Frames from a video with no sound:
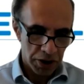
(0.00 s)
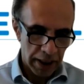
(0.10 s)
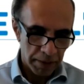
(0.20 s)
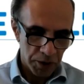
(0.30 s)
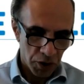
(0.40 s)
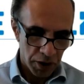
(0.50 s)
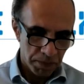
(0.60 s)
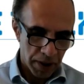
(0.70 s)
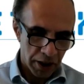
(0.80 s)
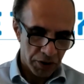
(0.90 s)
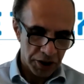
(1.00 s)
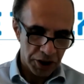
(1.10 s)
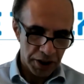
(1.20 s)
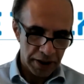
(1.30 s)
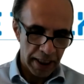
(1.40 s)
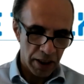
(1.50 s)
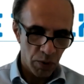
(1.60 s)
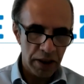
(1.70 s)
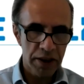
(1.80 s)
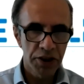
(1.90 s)
Today I'm joined by Christian
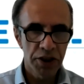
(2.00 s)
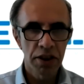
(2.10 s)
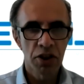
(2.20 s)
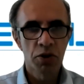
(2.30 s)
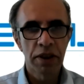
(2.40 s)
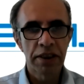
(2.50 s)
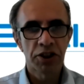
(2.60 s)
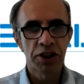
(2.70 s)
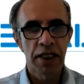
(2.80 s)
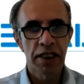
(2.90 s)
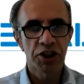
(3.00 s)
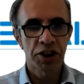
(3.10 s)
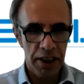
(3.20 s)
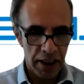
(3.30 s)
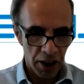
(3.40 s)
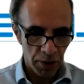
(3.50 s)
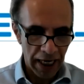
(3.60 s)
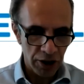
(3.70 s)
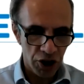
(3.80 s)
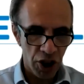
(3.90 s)
Taylor-Wilkinson, who is CEO at
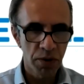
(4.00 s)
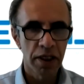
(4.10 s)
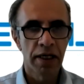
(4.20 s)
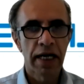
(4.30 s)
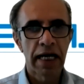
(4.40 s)
Altona